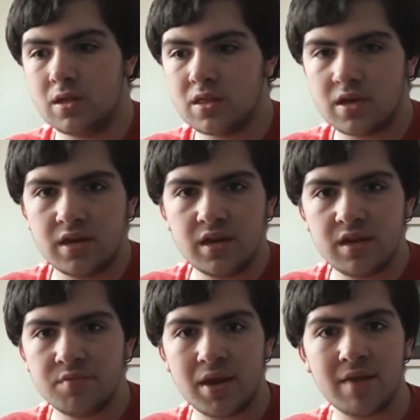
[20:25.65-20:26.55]
like, he didn't
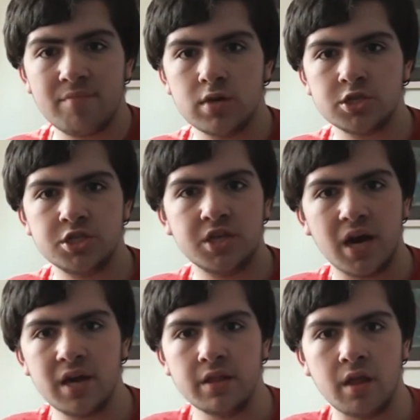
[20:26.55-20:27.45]
even have much
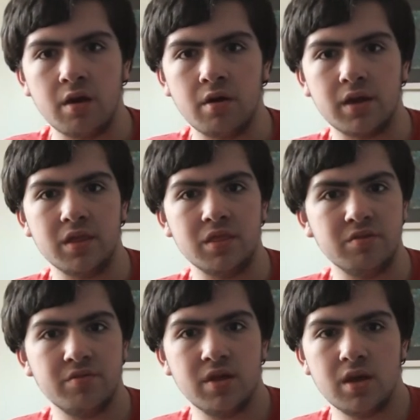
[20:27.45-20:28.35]
dialogue in the,
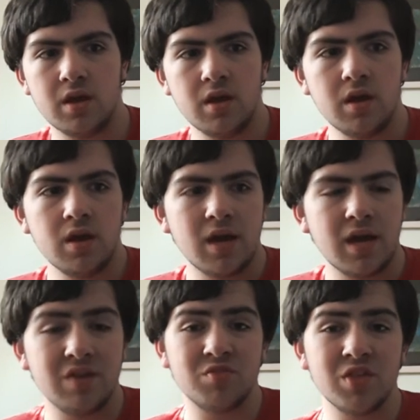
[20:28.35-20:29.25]
and
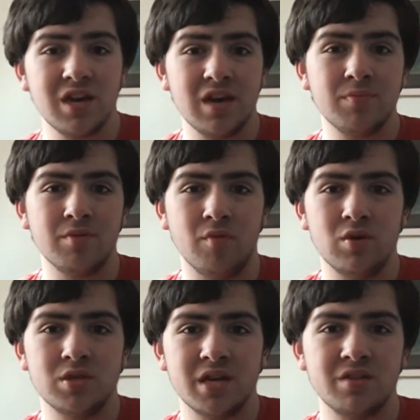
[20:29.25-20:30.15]
if they kept the
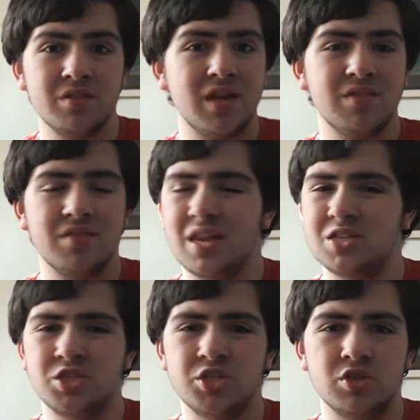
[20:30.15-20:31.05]
voice actor, that
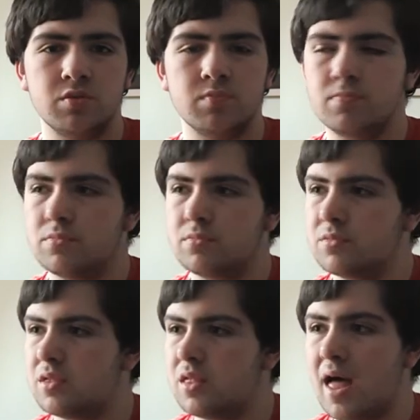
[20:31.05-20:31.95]
is,
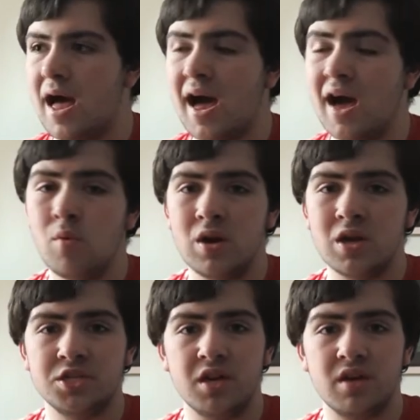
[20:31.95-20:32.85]
I want to
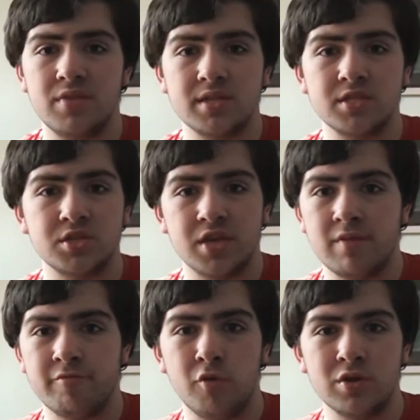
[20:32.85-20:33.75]
check if that's the
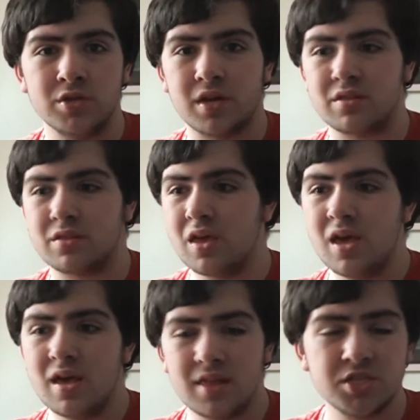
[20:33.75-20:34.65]
same voice actor.
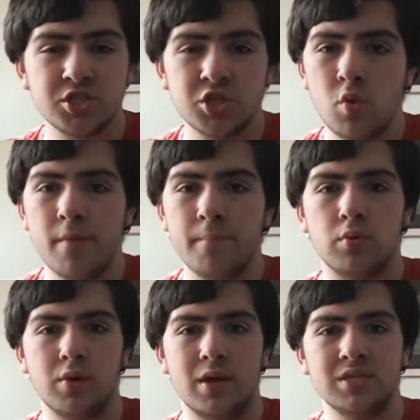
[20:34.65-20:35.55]
That's so
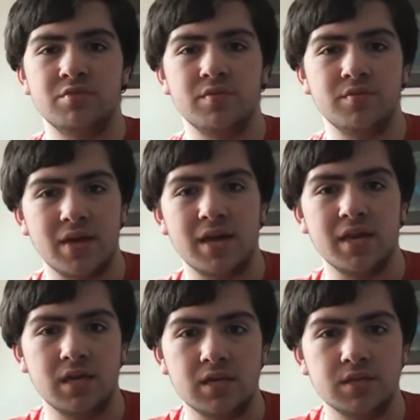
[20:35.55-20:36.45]
impressive if that
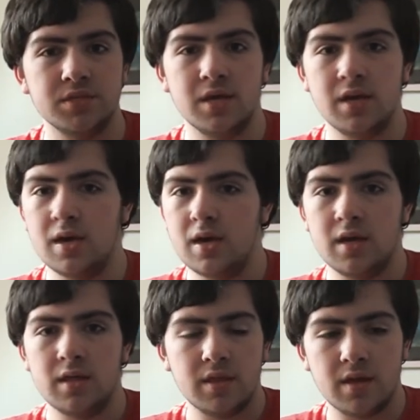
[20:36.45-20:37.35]
is.
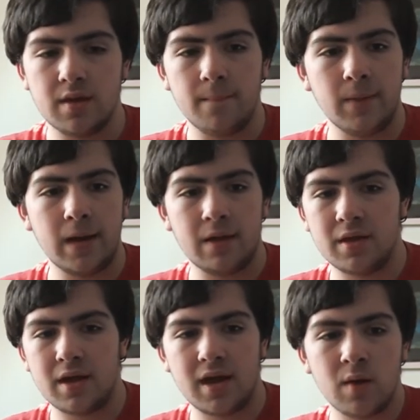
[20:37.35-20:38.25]
Wow,
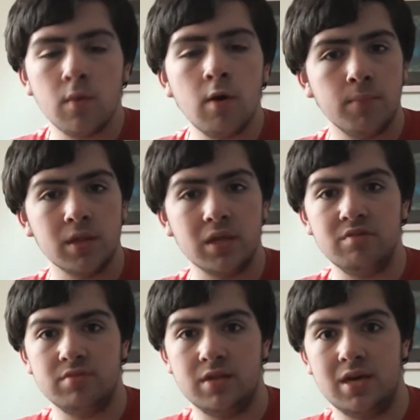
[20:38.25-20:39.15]
I won't
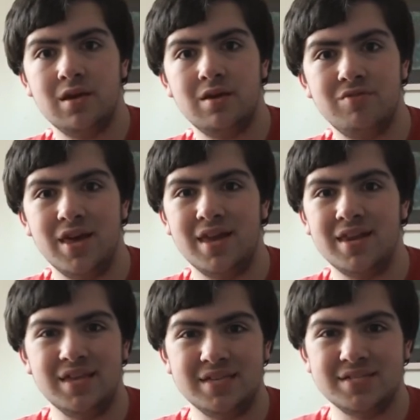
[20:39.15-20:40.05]
believe that if that
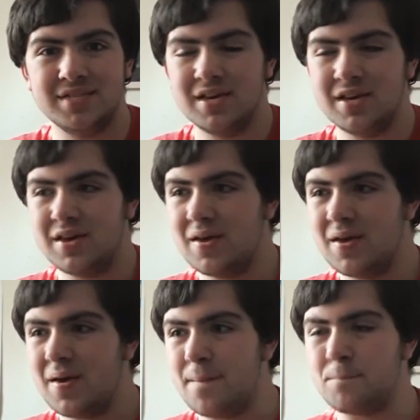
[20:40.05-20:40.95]
is.
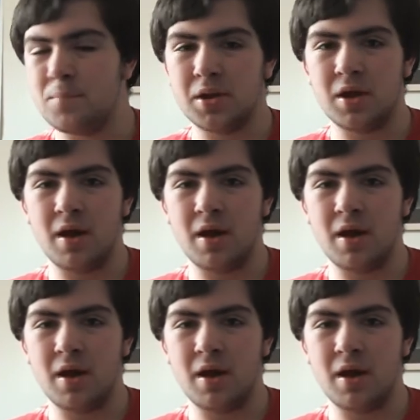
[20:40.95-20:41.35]
But